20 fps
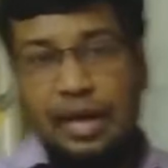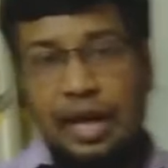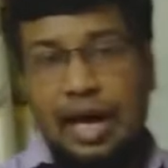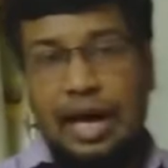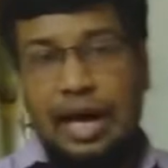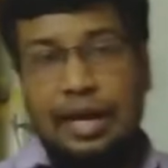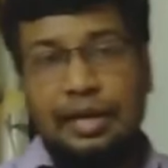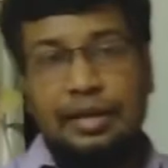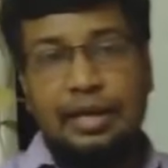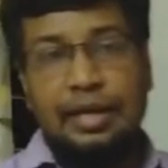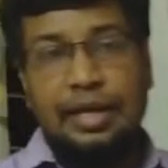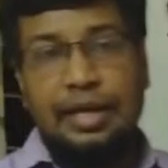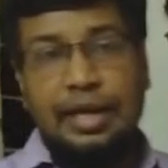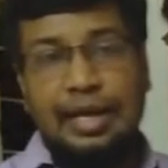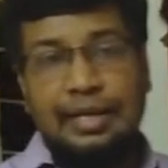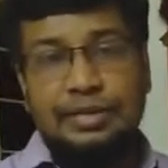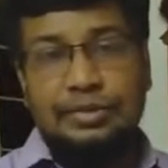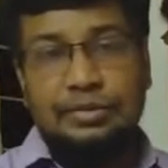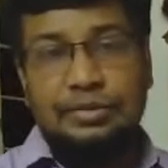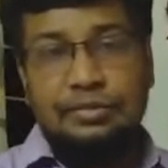another
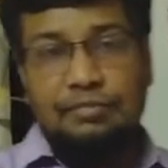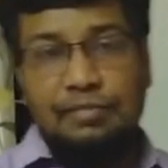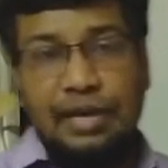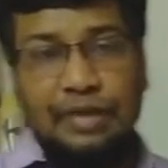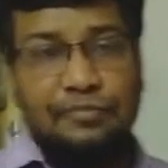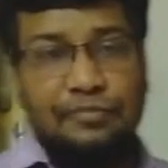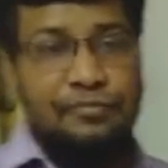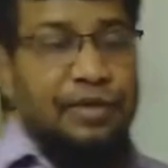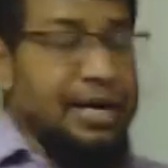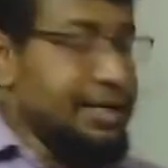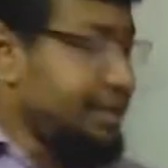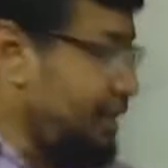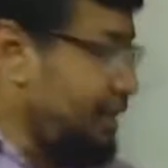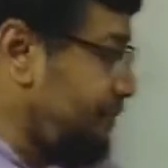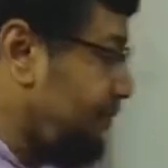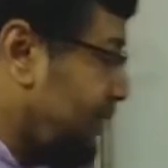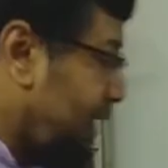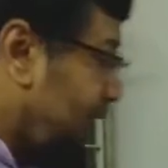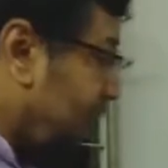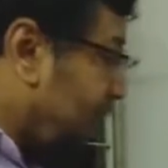is
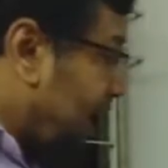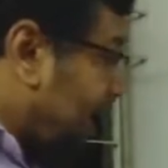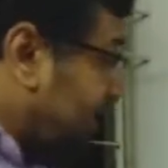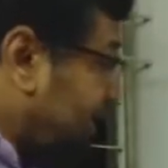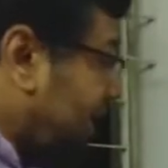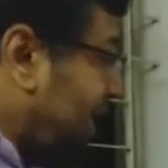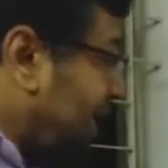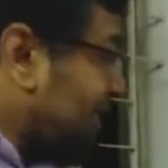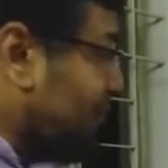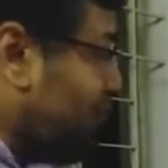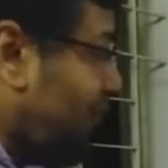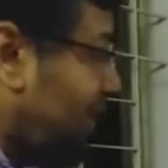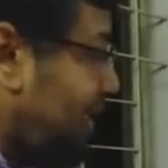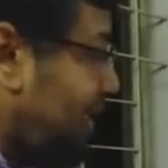infinitive, and the next one